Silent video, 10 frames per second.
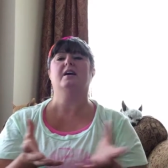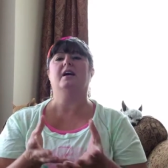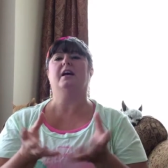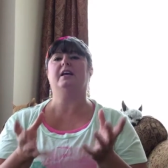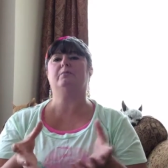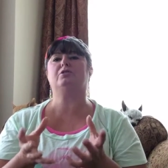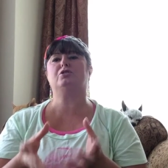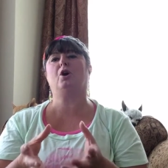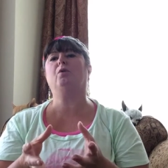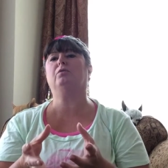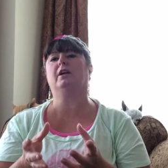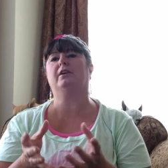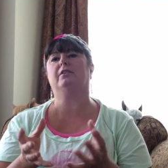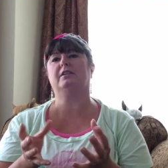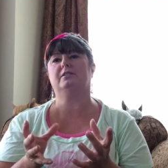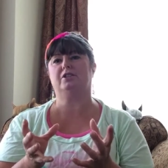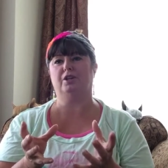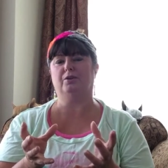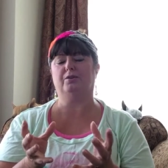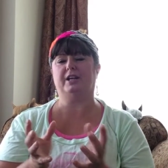and he was so little and
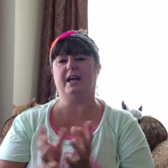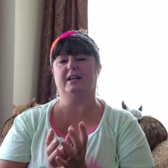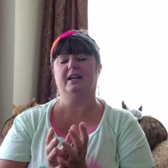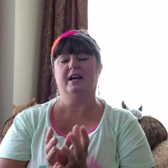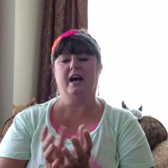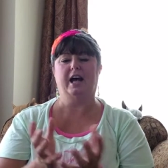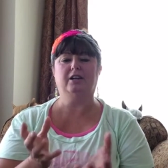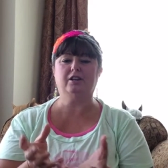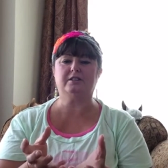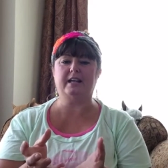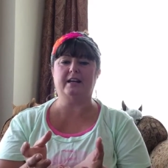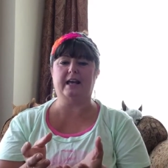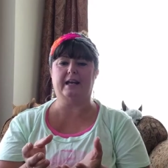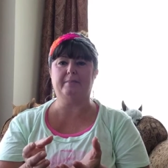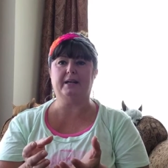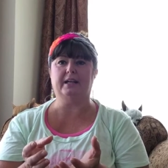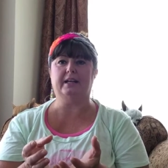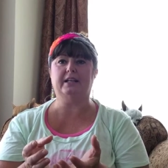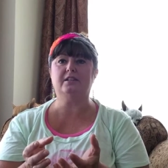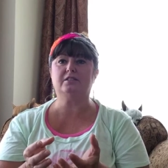cute, and I looked in at him, and
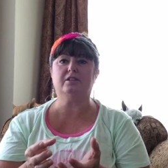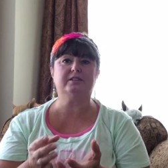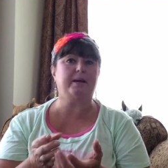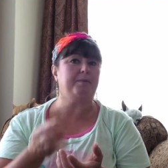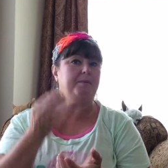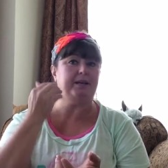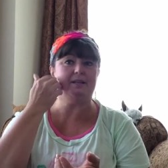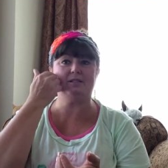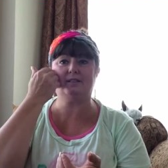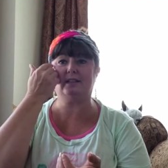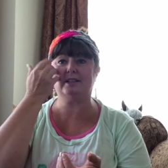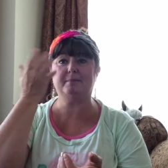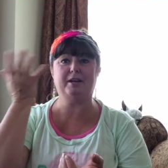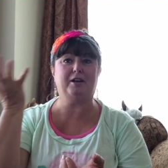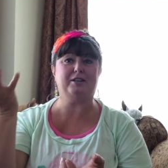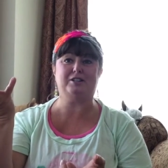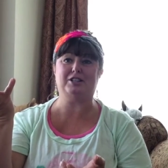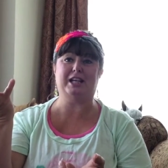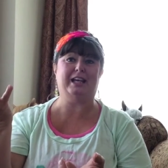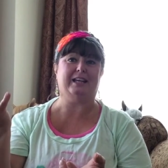he just looked up at me and just licked me on the
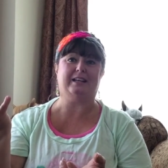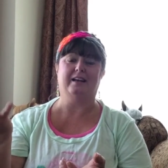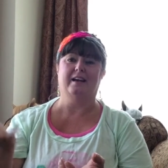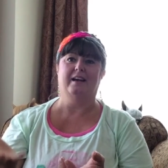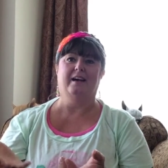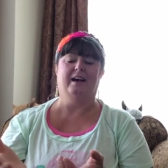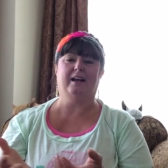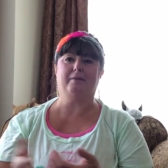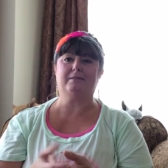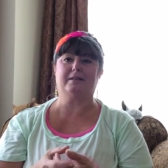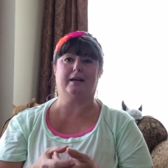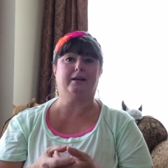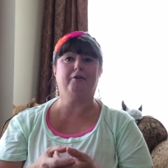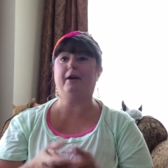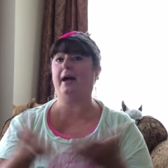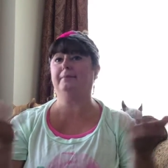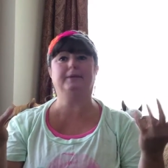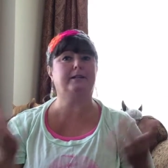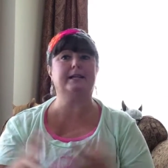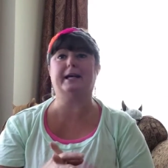cheek, and I was like, okay,
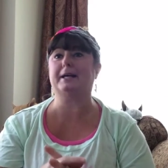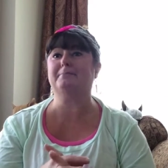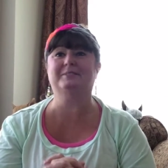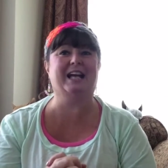I'll take him.